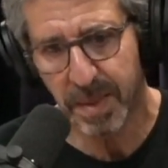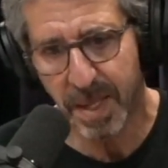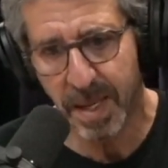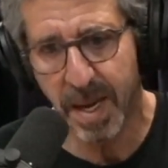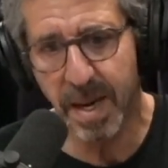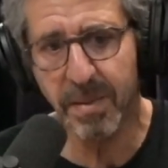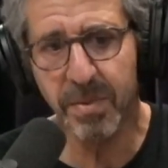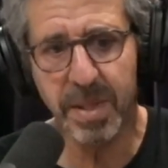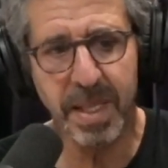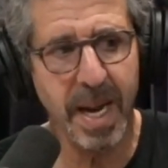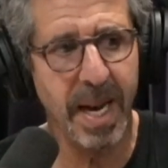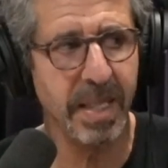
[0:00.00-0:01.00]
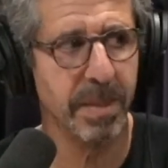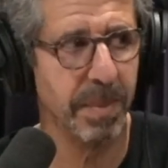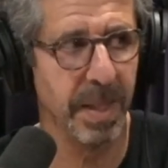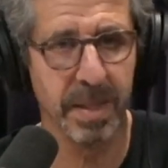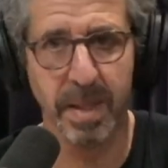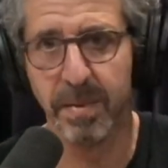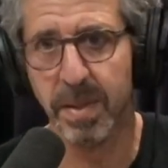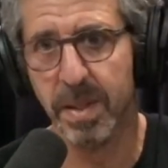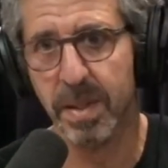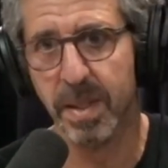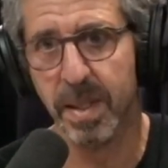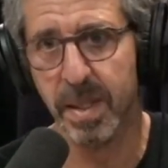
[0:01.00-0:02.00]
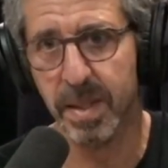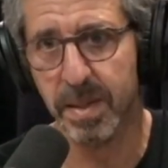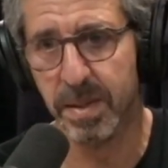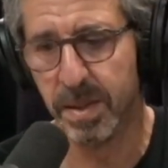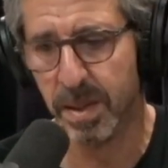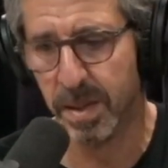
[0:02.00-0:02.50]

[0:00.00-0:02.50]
every aspect of it is